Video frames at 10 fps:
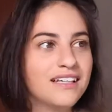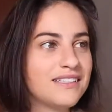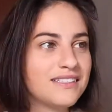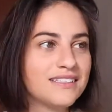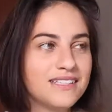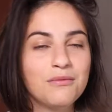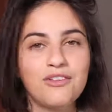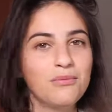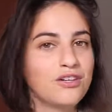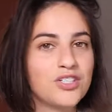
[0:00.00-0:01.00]
Some
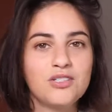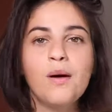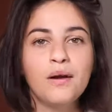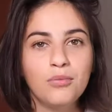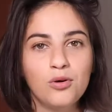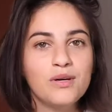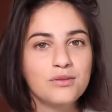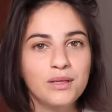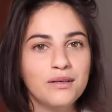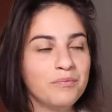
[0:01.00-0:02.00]
of them are just mind-blowing
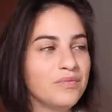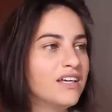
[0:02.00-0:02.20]
to me.